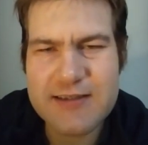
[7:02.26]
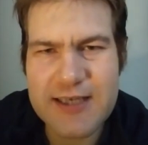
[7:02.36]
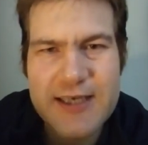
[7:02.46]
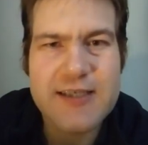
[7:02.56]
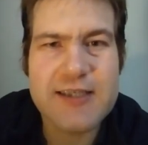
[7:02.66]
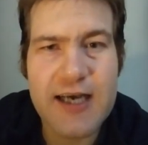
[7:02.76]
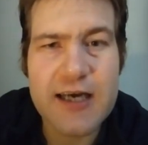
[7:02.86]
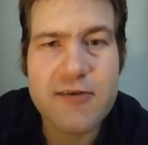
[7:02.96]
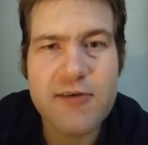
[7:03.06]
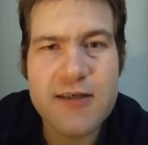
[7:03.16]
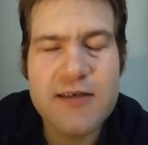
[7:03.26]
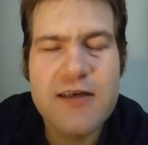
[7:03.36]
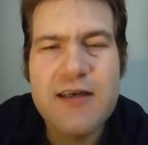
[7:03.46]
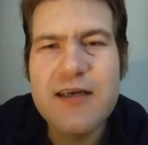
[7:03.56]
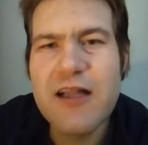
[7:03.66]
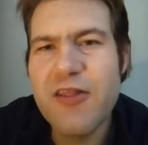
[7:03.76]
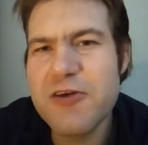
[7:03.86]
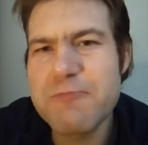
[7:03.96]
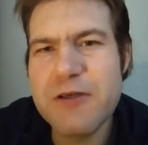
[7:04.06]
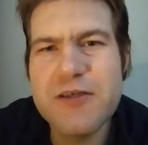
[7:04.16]
take saccharin,
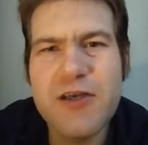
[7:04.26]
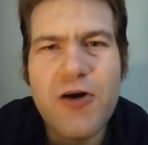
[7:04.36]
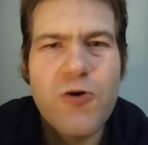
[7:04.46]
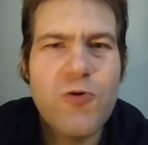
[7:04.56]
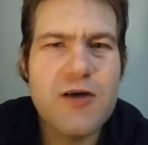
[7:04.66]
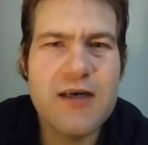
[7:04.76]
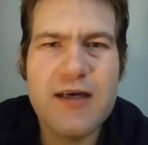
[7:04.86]
there's been no